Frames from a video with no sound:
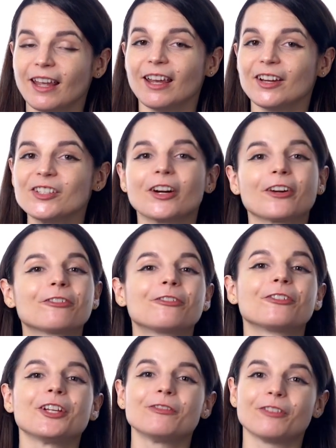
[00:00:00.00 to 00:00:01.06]
and our
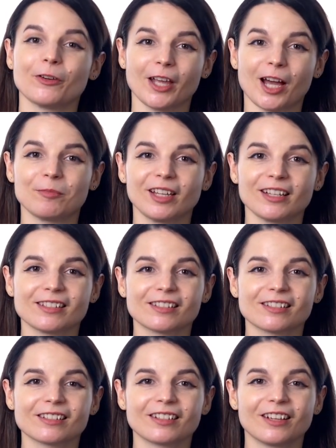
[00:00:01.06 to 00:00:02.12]
free vocab
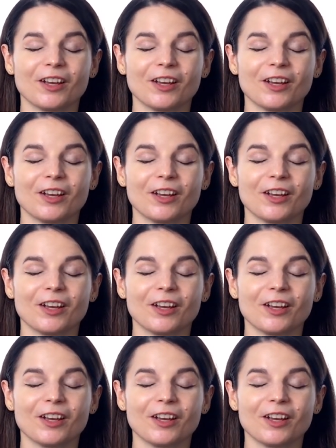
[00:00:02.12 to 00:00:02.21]
lists.